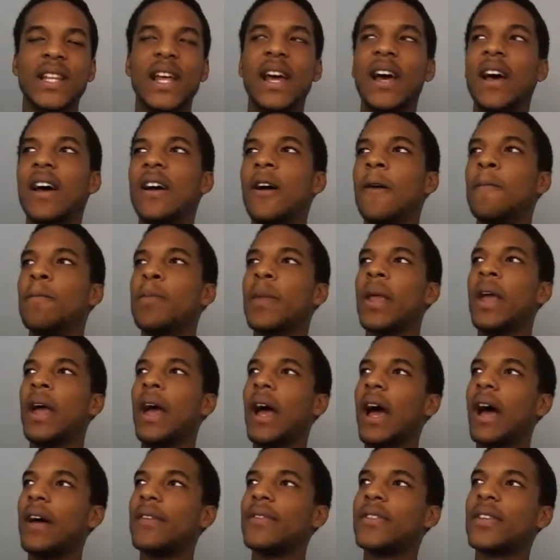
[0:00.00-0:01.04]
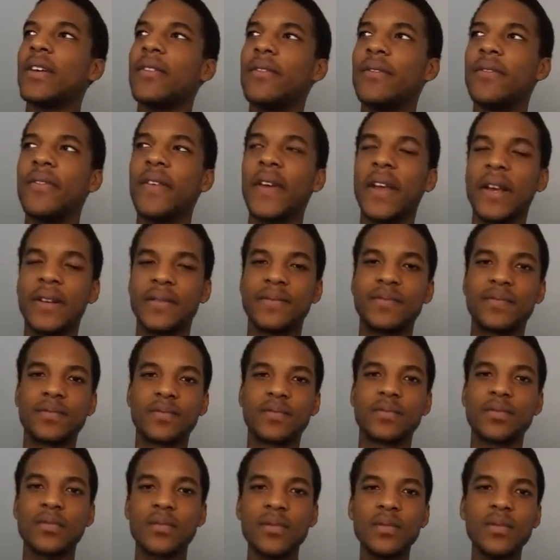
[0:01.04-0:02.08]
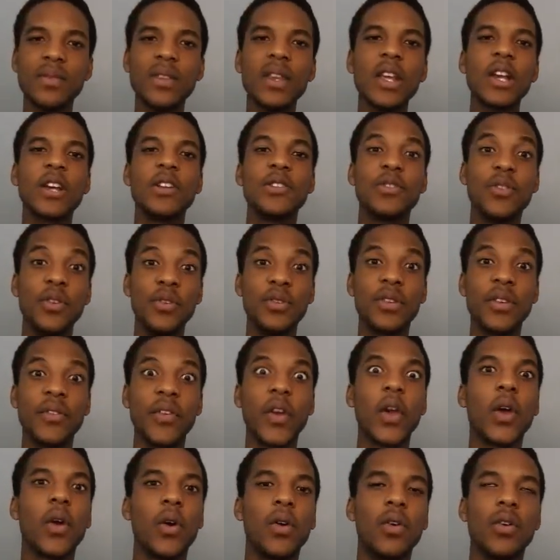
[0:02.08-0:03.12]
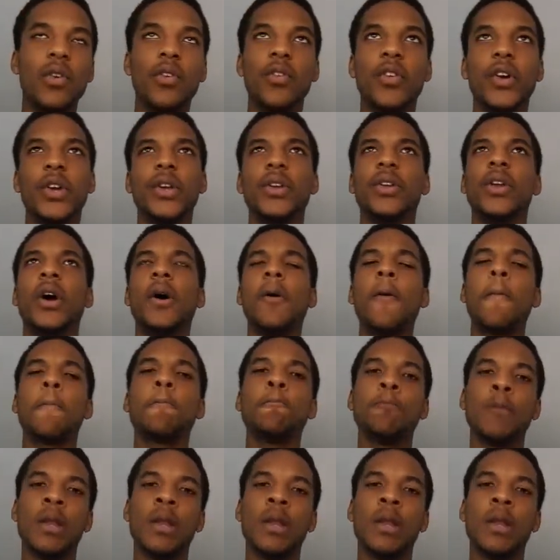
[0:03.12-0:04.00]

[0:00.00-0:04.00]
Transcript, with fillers: Let her have something do something concrete, you know?